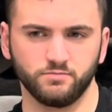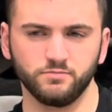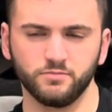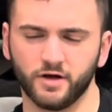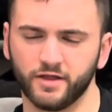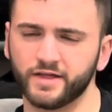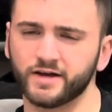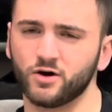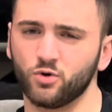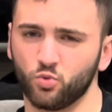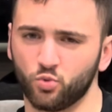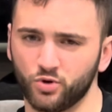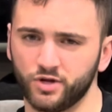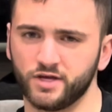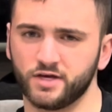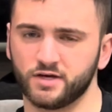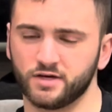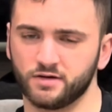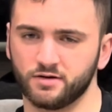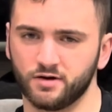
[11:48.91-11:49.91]
I think
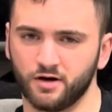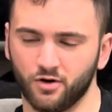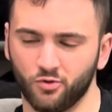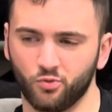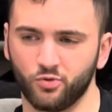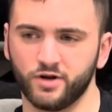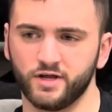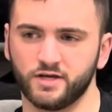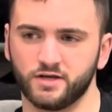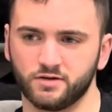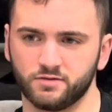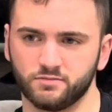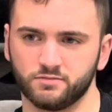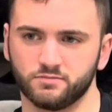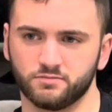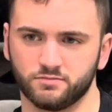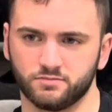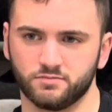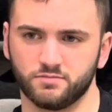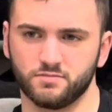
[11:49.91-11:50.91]
a week
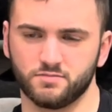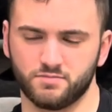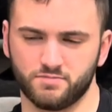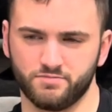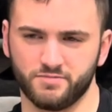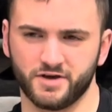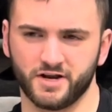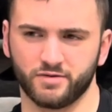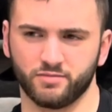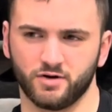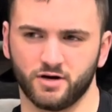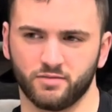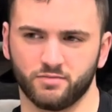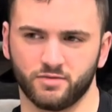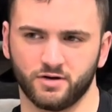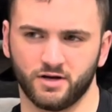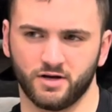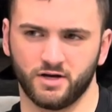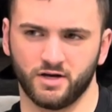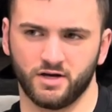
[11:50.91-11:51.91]
minimum,
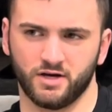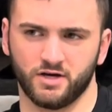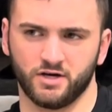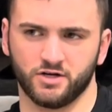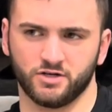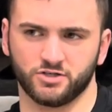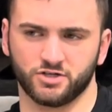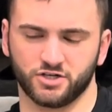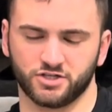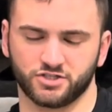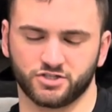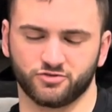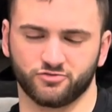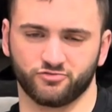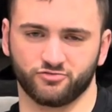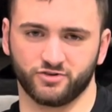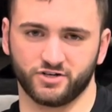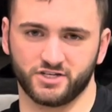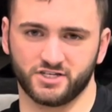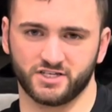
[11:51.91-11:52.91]
just to
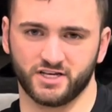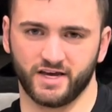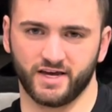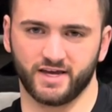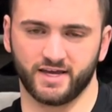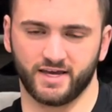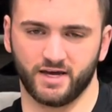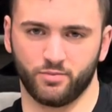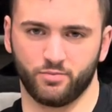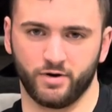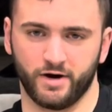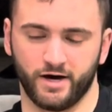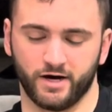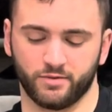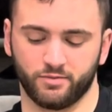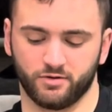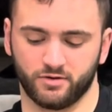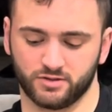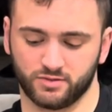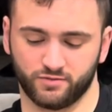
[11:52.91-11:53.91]
reset and get back.
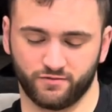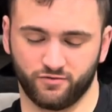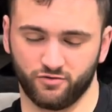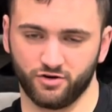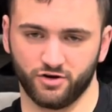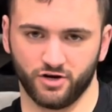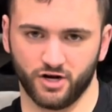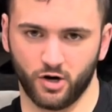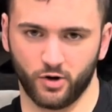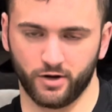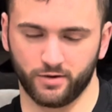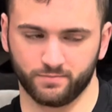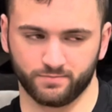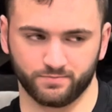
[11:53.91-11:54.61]
Because before you know it,